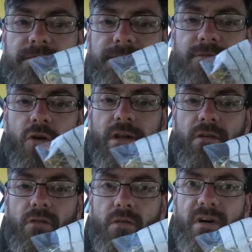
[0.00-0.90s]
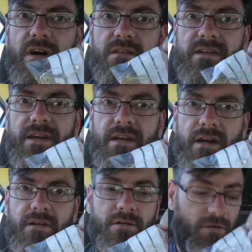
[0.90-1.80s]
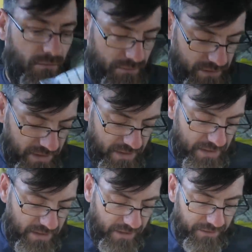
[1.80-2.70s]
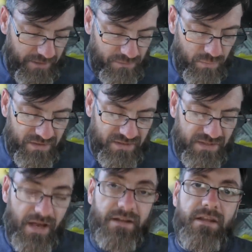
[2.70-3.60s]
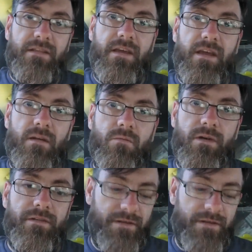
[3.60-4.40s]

fully hallmarked 9-carat gold, and there's one set in there with